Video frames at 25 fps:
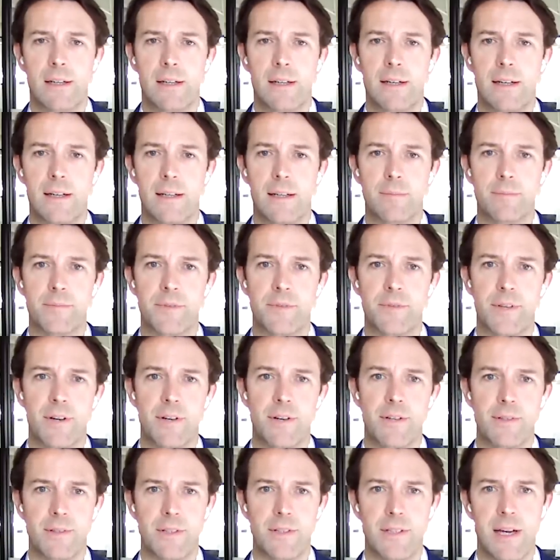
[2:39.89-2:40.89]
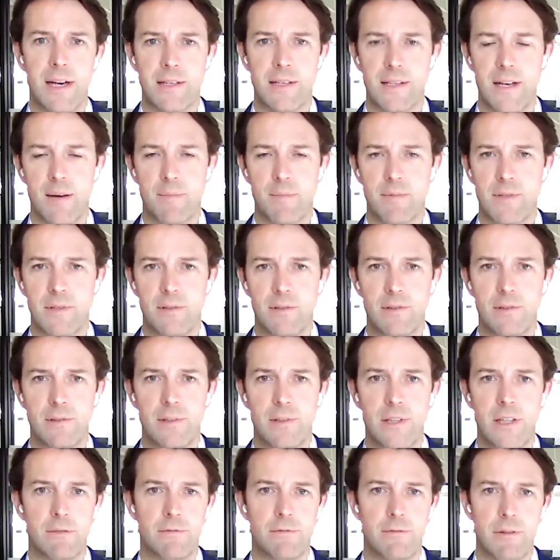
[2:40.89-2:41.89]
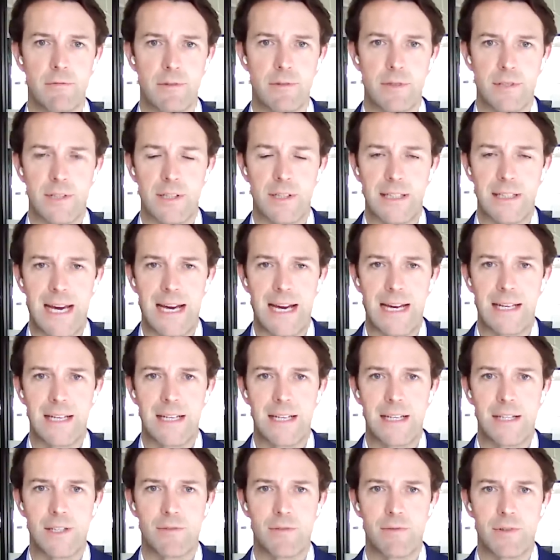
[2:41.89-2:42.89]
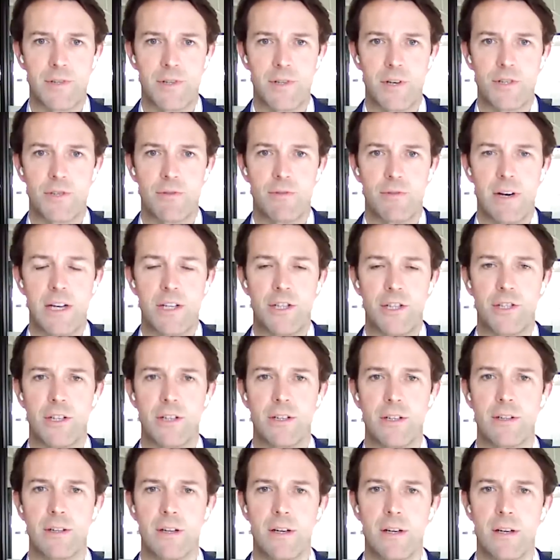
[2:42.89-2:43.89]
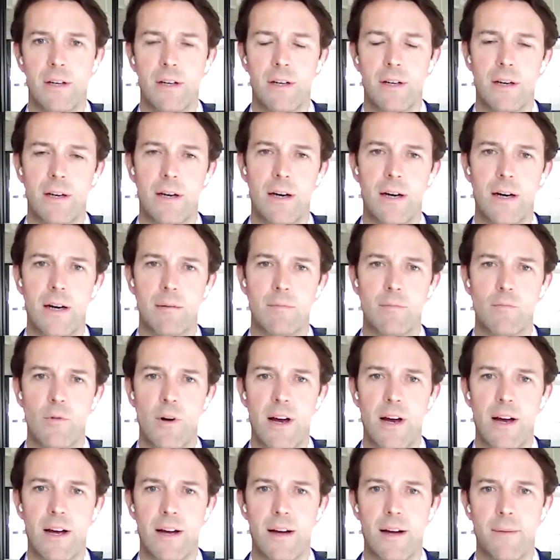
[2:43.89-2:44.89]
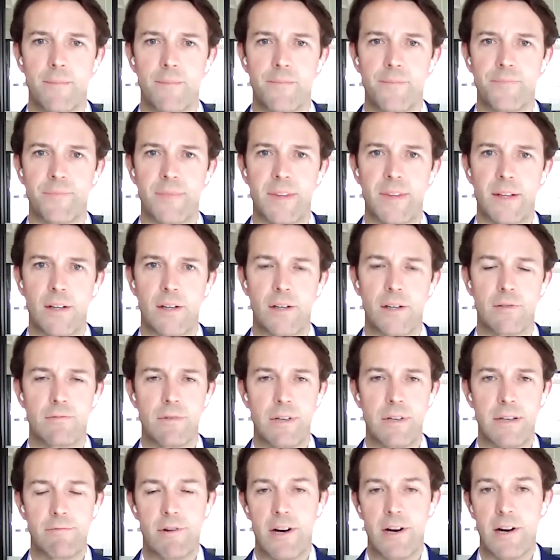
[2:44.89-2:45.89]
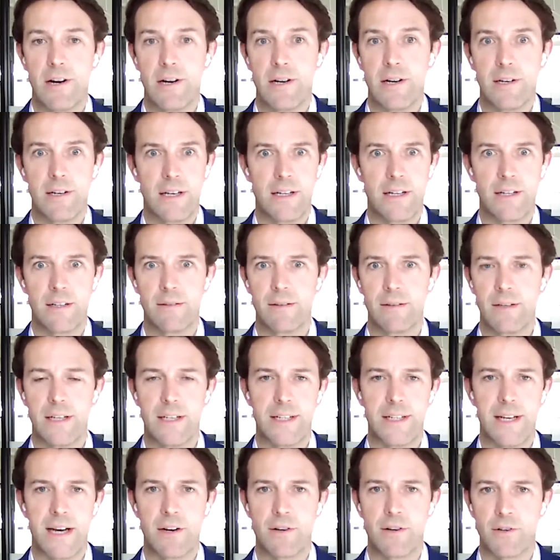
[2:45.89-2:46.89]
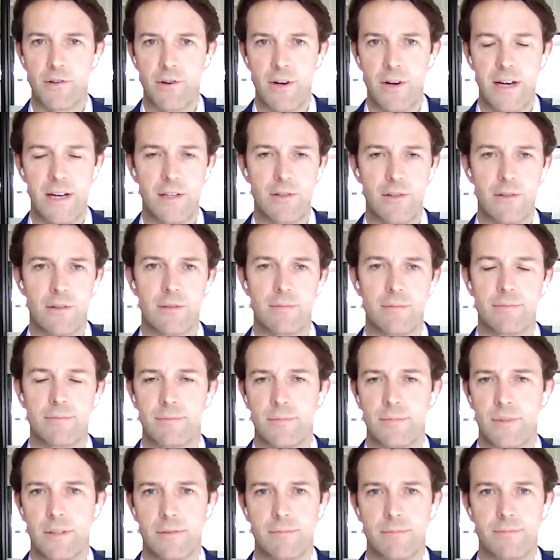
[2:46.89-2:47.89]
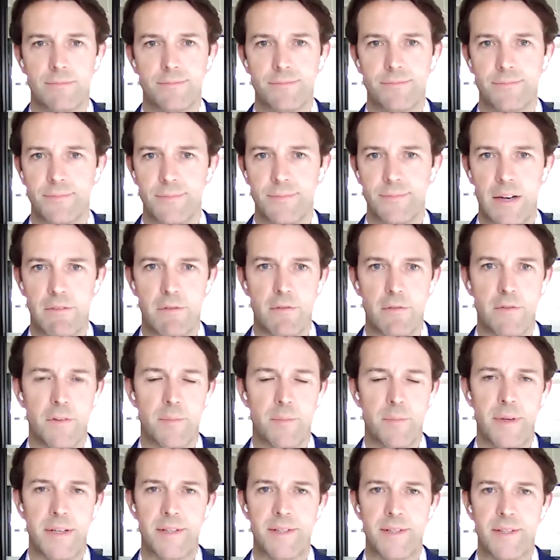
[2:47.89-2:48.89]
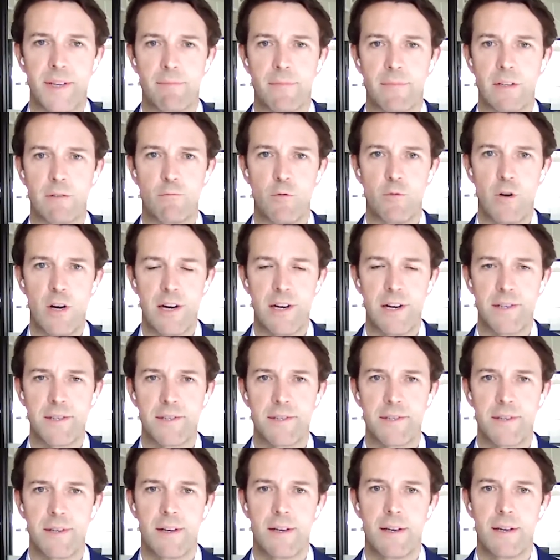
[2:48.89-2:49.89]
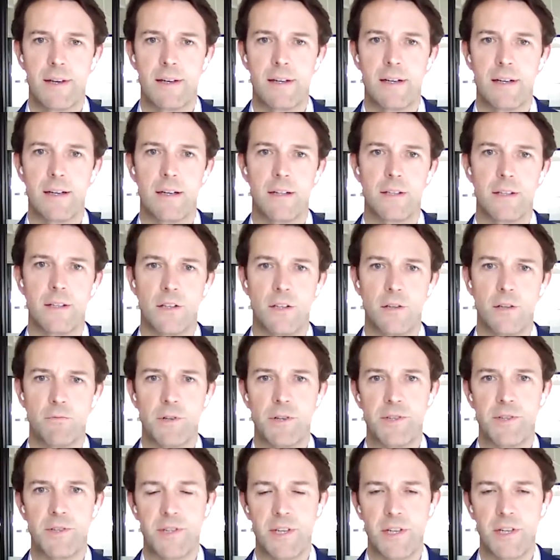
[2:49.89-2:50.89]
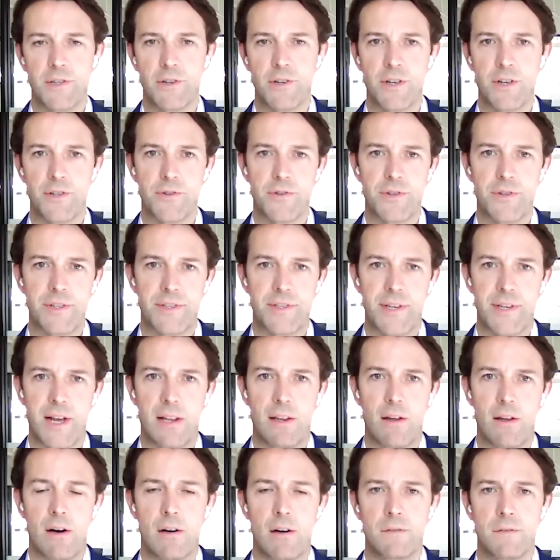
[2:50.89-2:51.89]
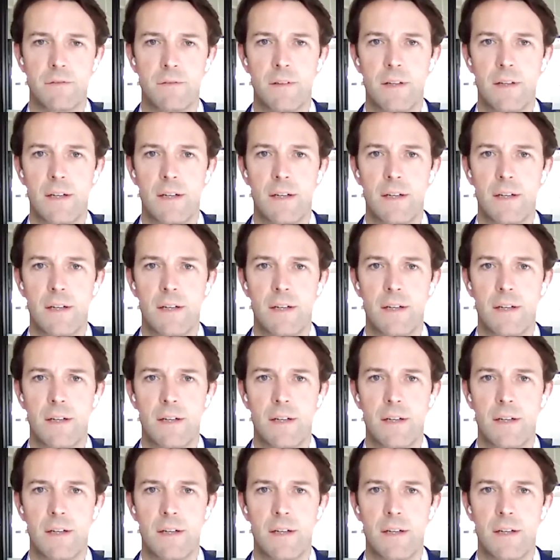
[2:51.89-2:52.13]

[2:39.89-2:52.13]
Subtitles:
So yes, absolutely. If we were to get into a situation where, you know, we were in a downgrade, or, you know, heaven forbid something worse, I think you would see treasuries sell off.